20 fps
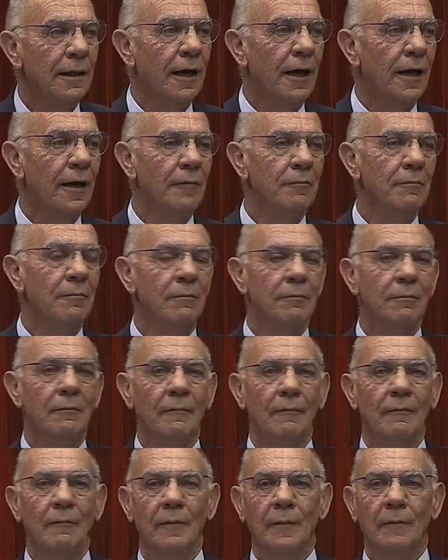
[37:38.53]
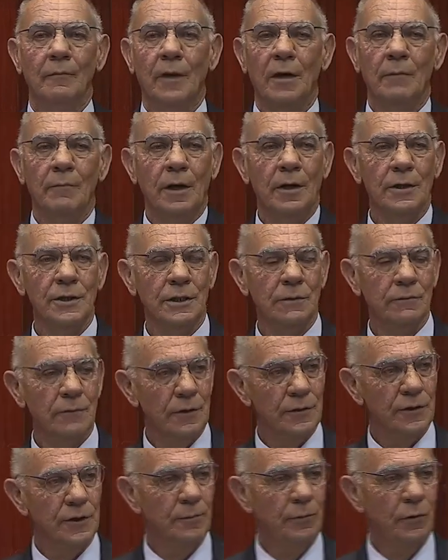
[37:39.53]
My motion
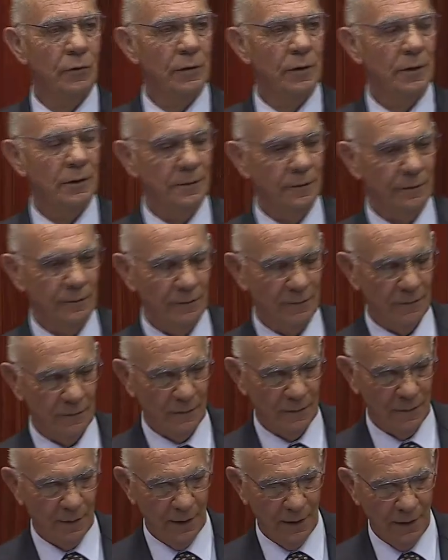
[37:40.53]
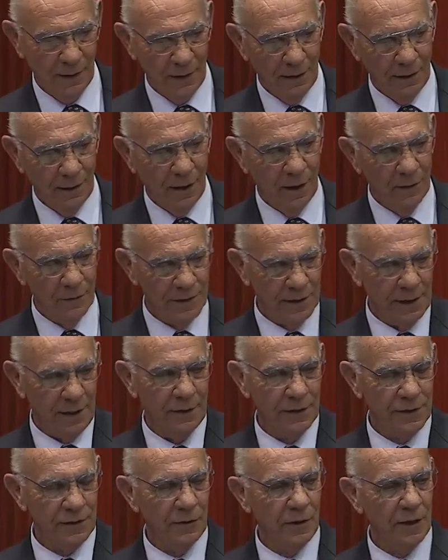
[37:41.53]
was supported. I was
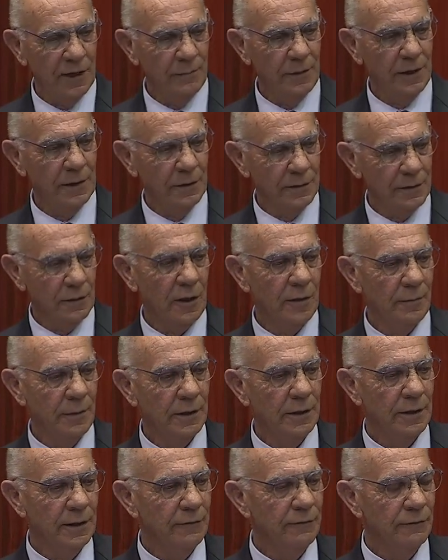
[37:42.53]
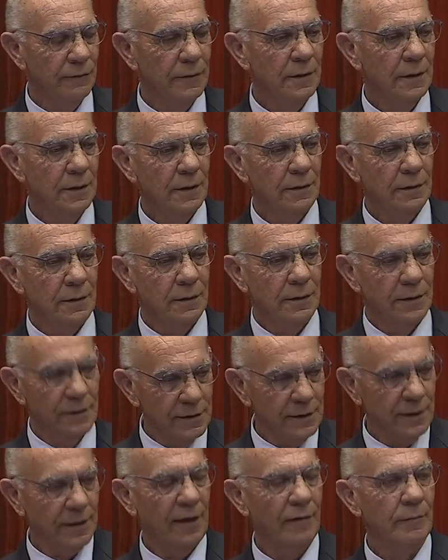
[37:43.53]
undecided because I believed
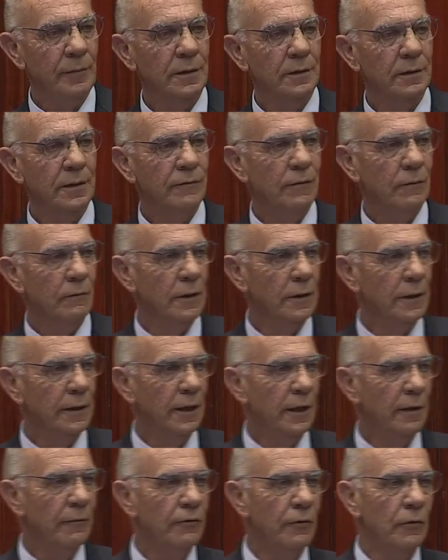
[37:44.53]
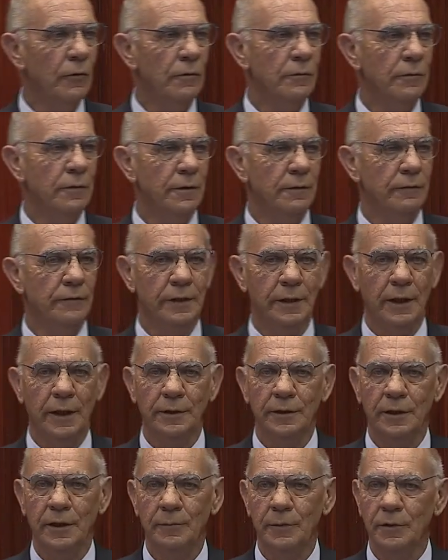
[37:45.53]
this government, if it wanted to go forward with the
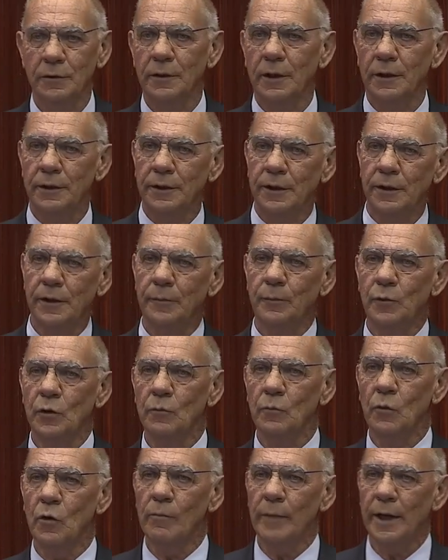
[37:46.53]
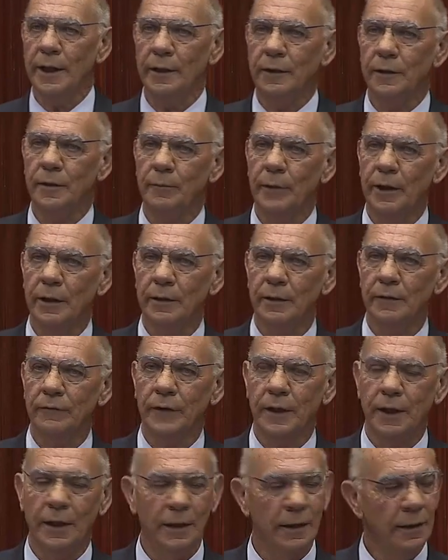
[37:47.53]
VAD bill, it needed to put more money into palliative
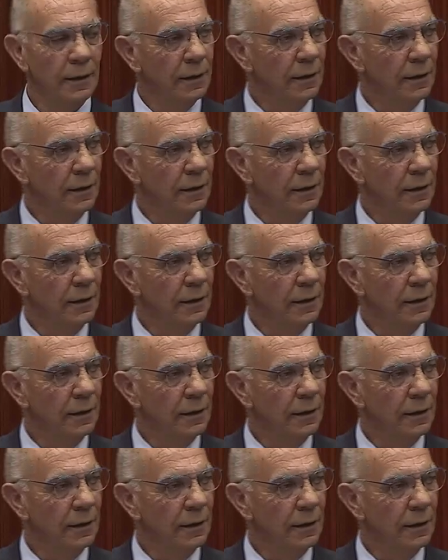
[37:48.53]
care.